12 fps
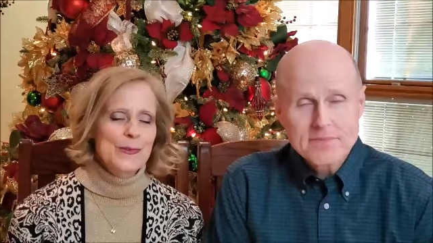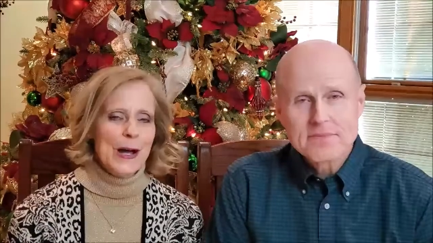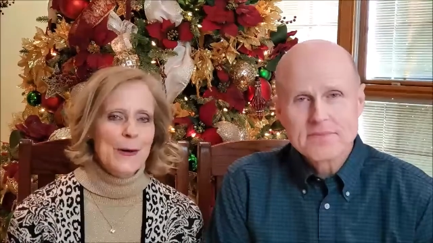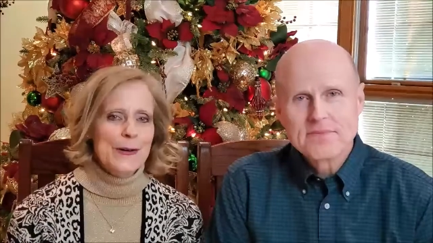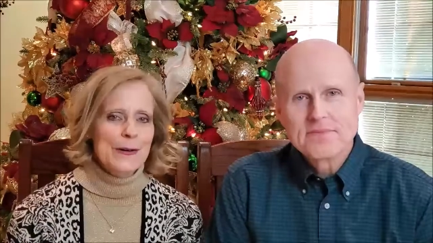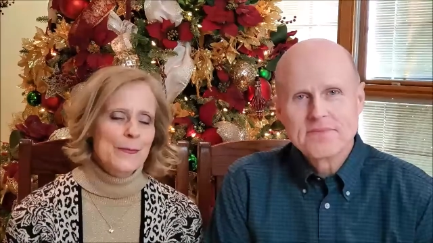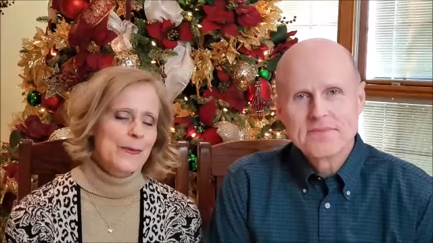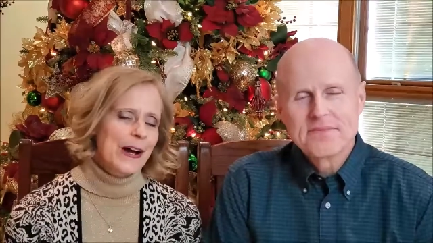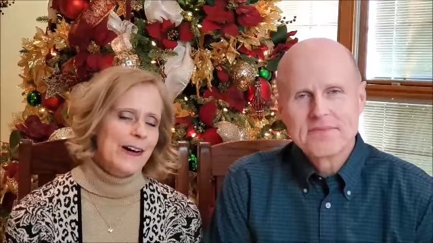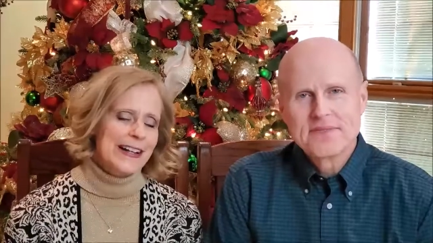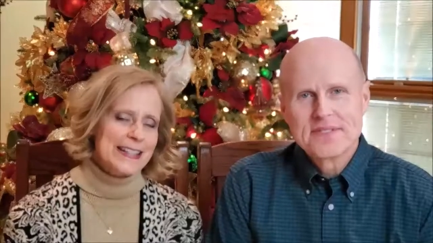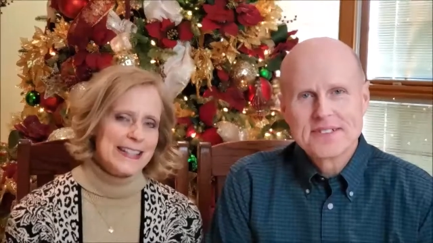Speaker 1: we all we all
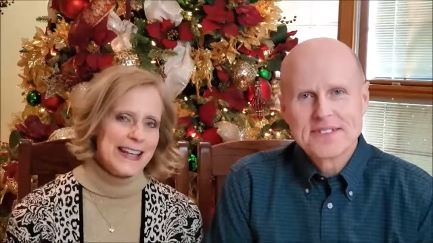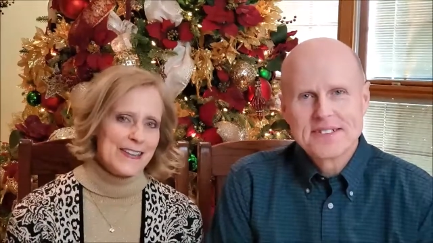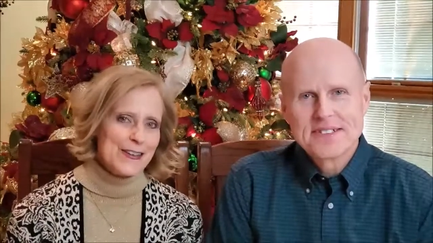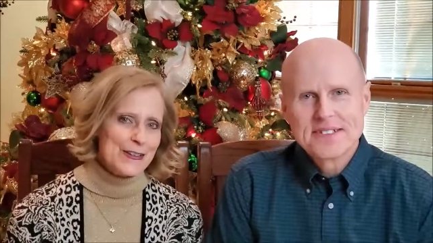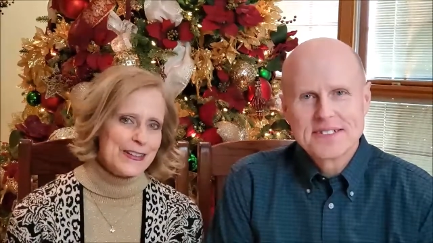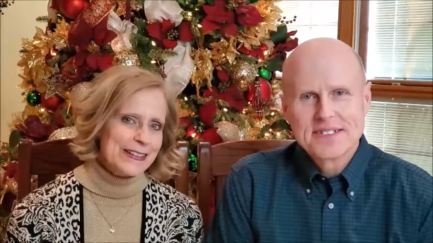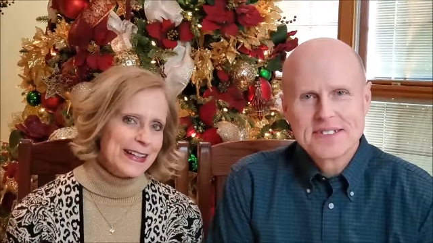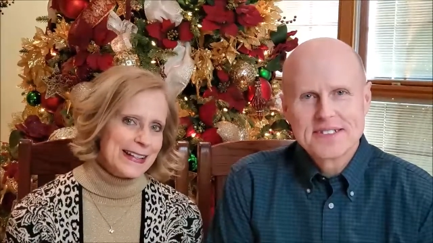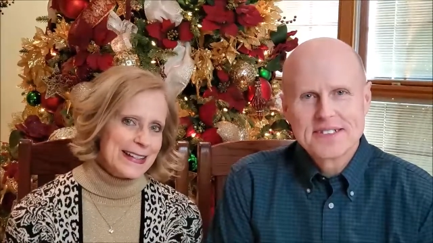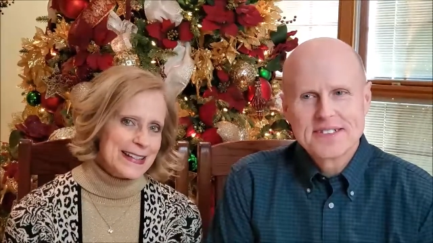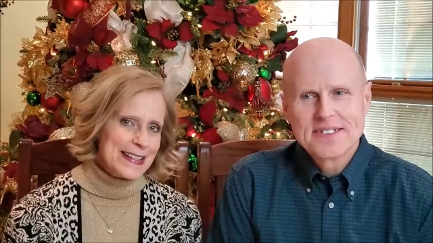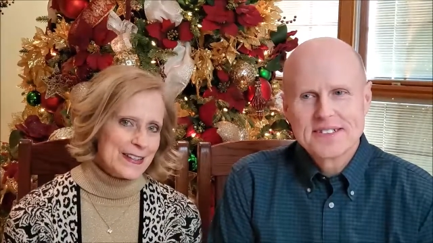get together, the
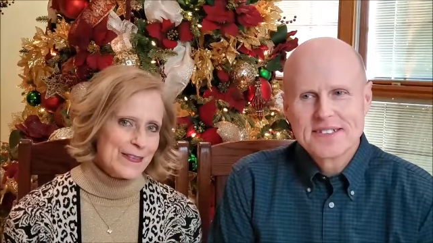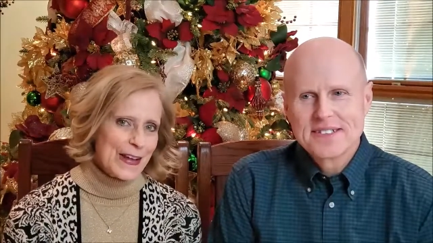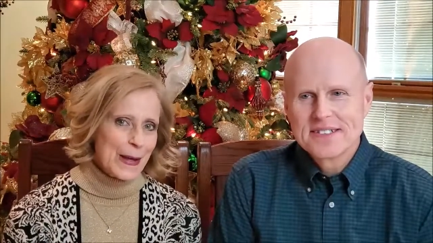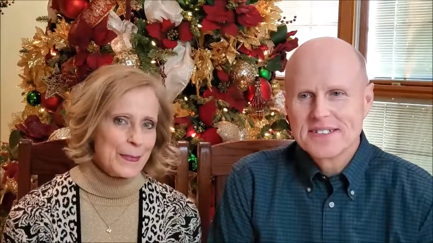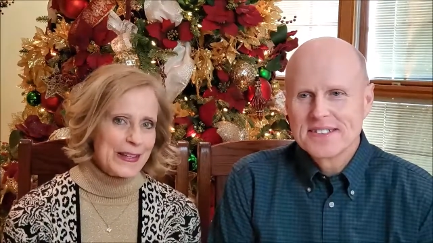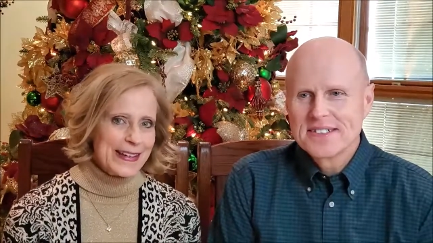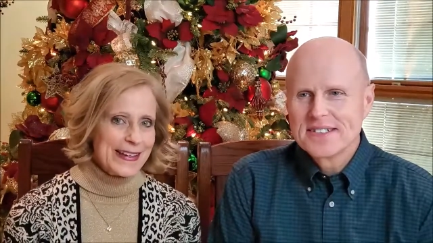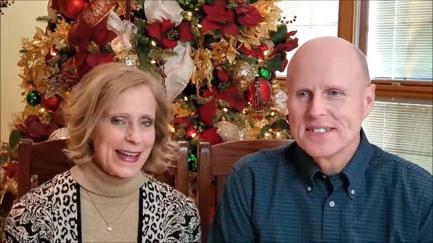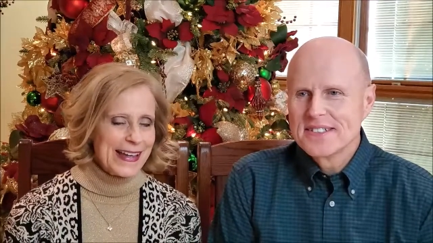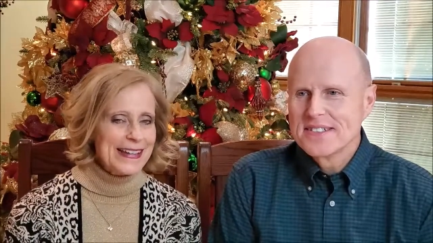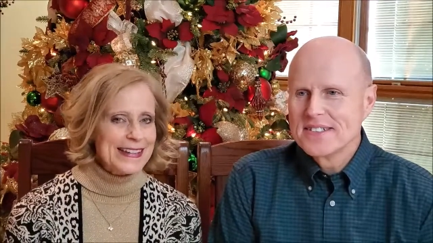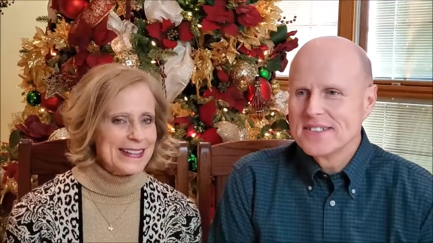ladies and the family
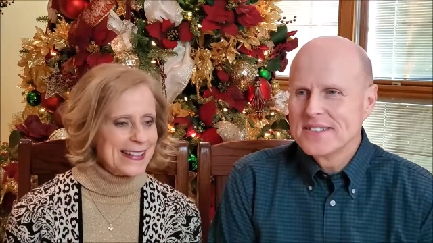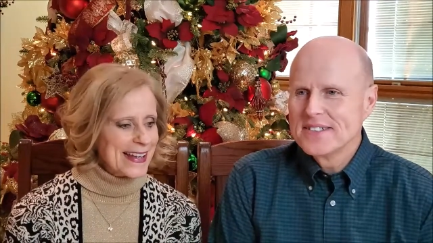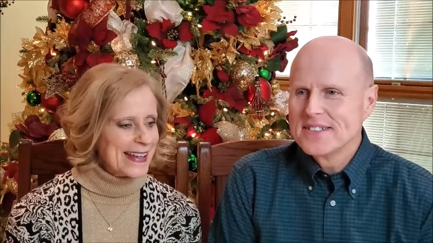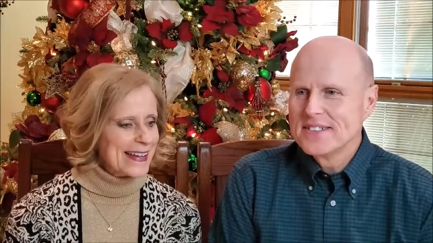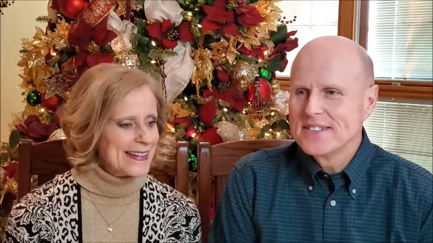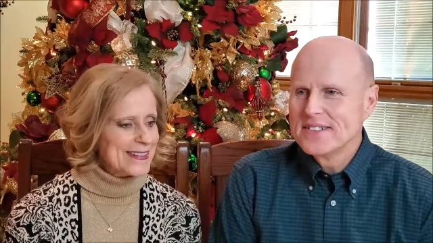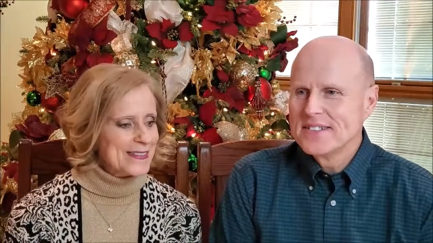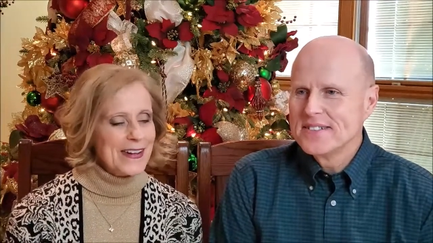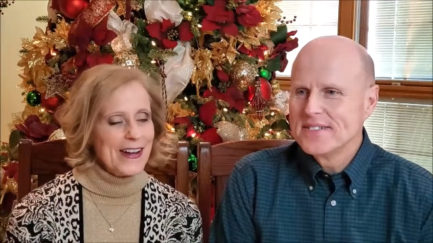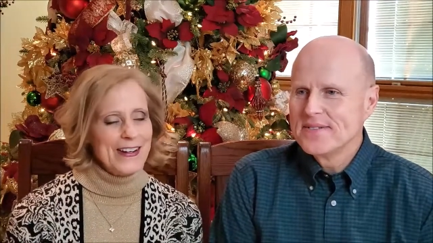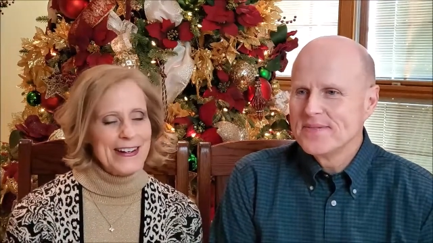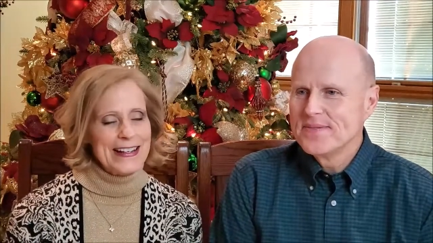and and
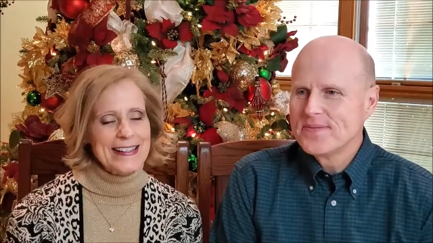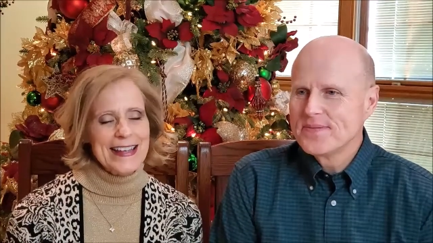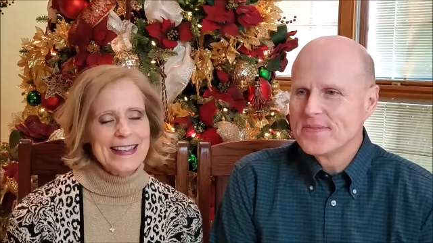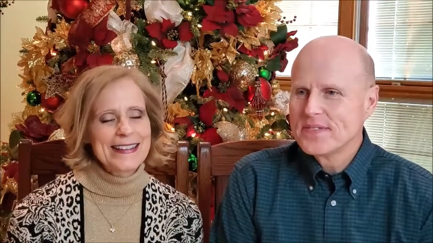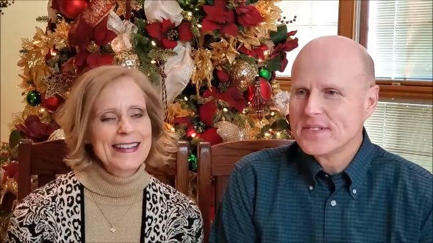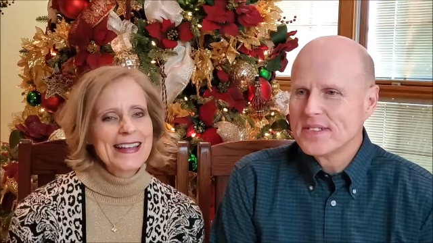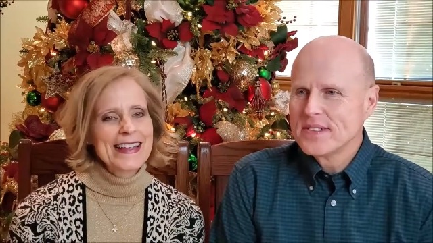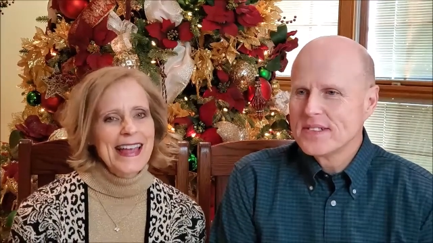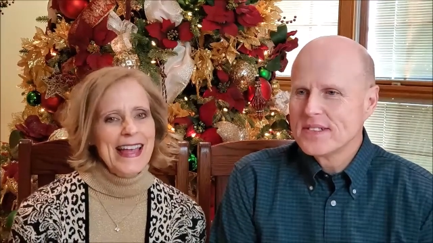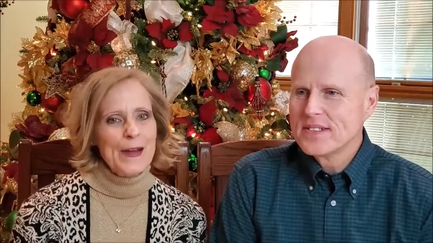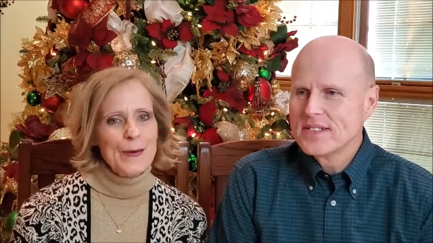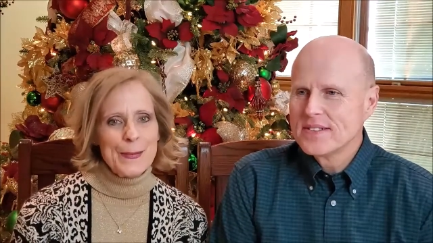our grandson.
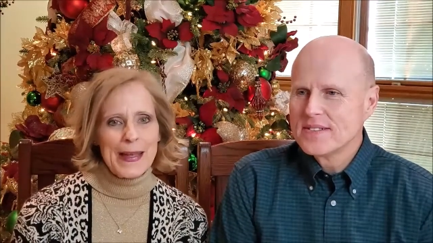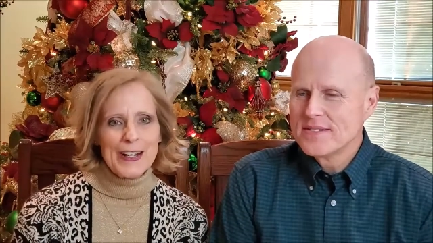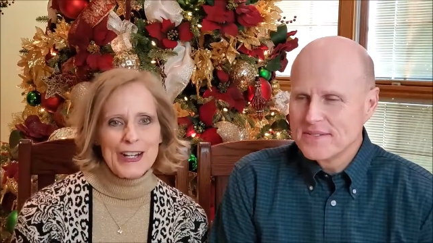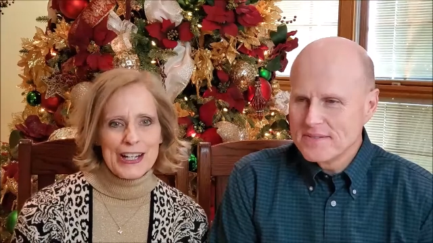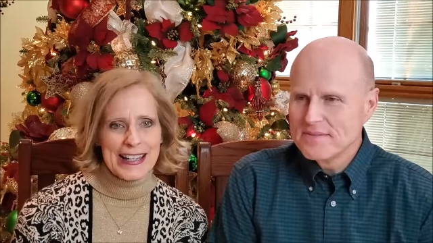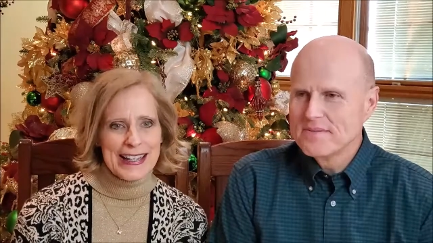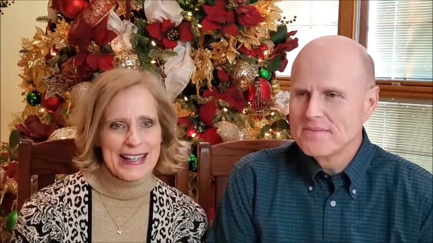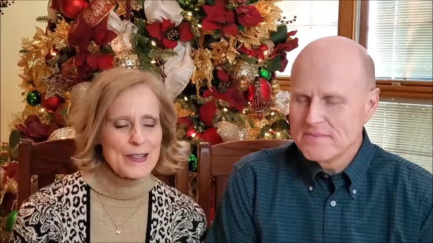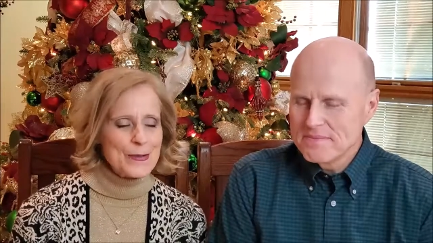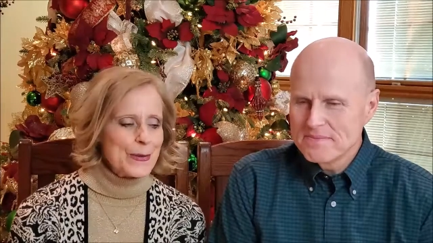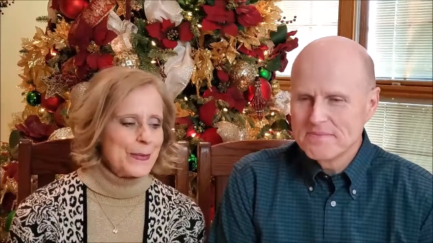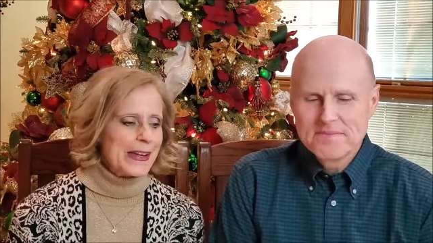And we make cookies.
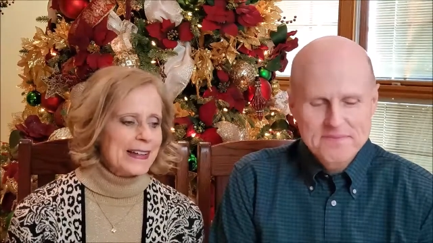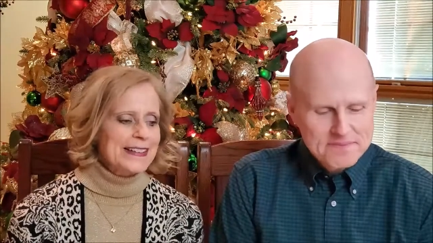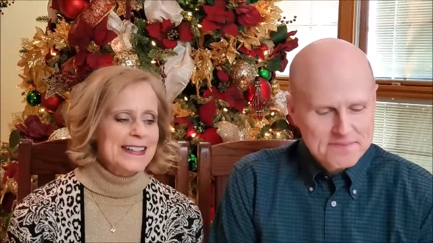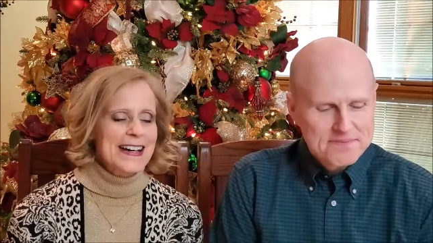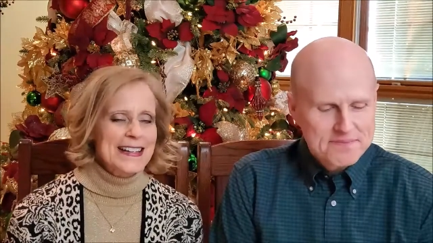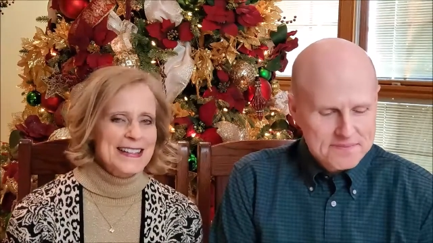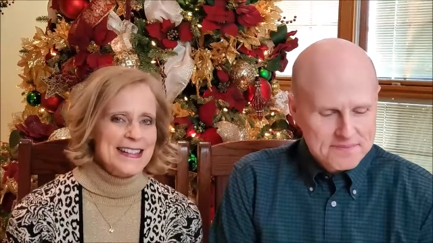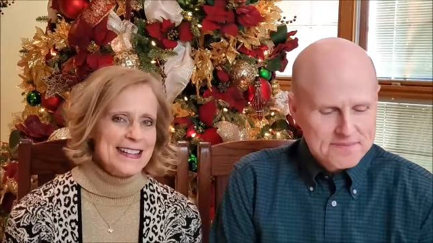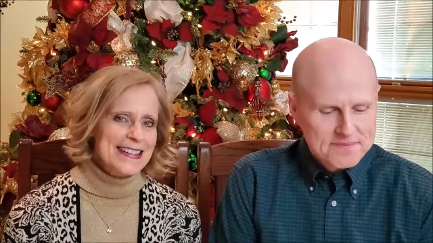We make tons and